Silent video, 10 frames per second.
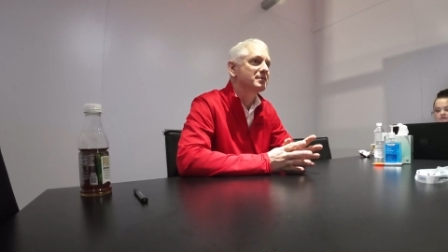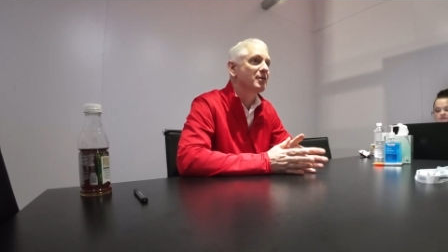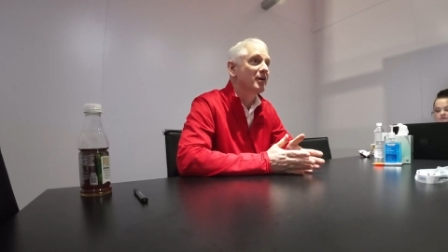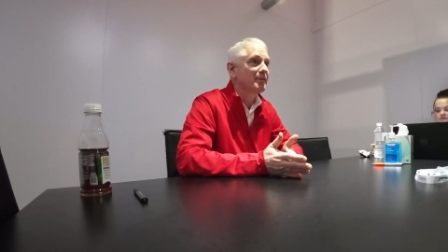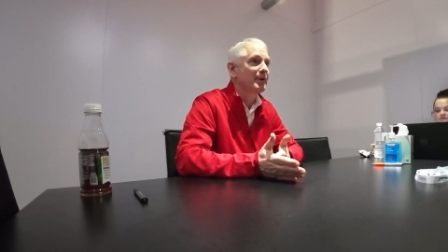
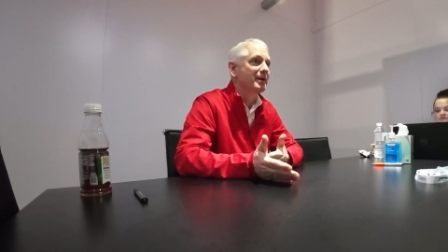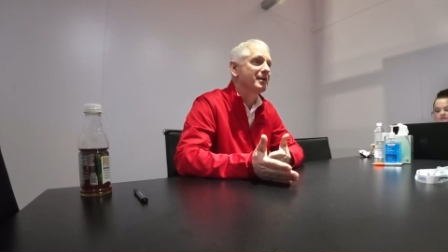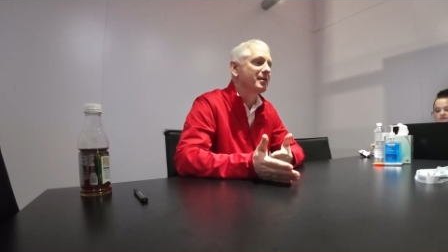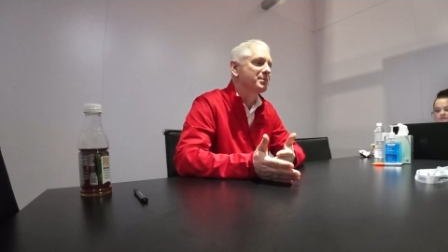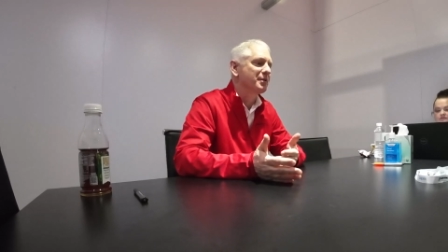Talking about
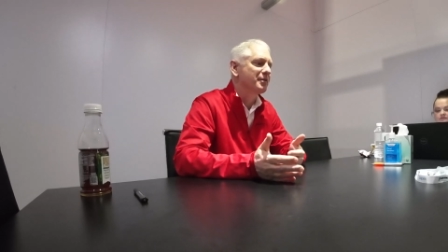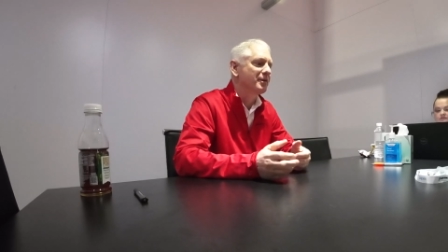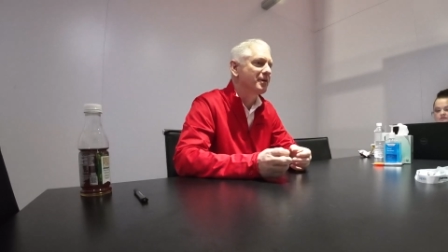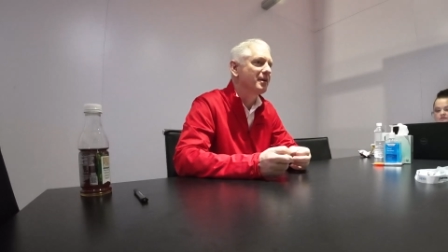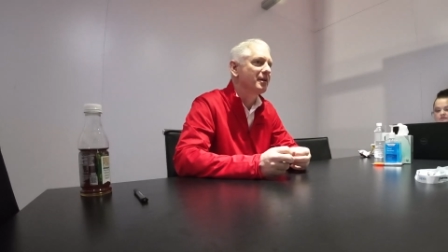getting up to
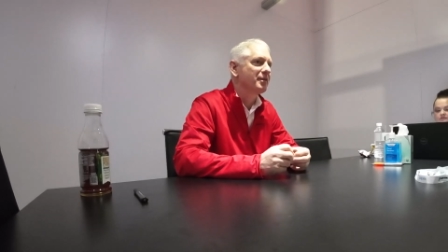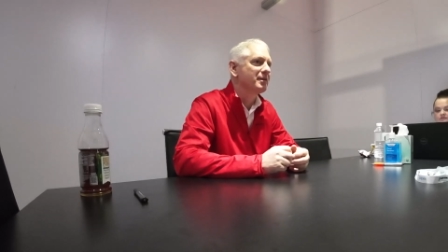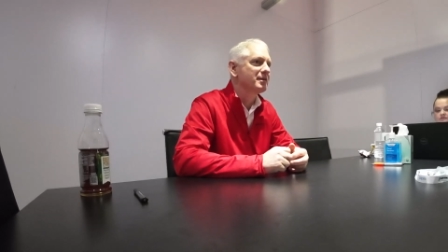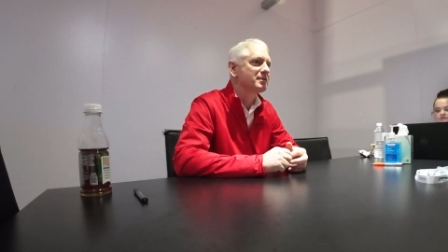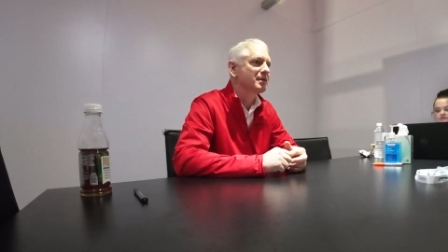13, I
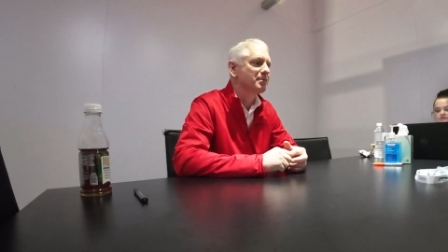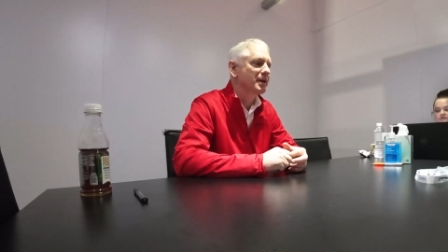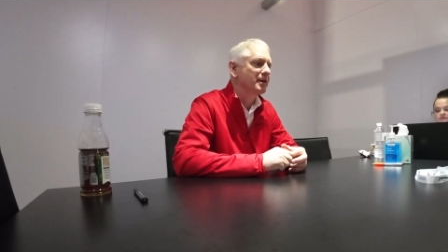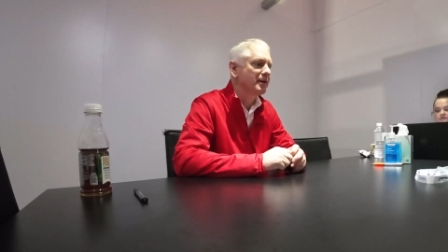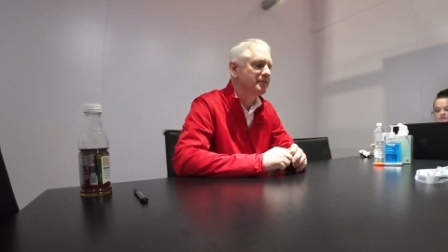think, in some
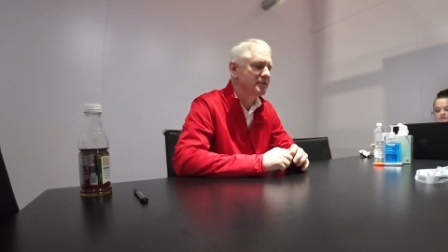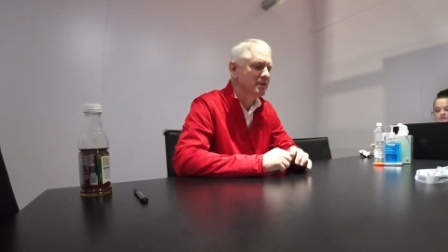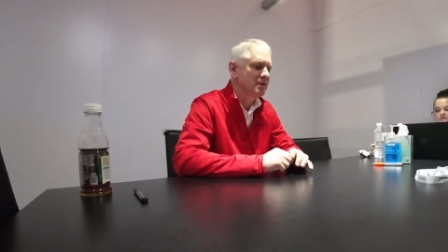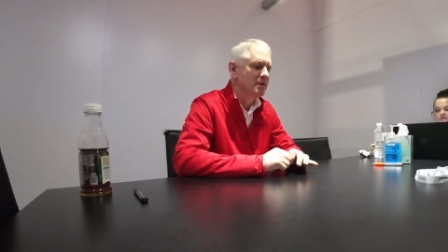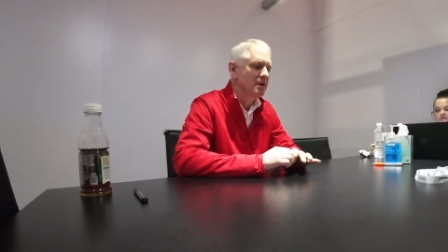data I've seen.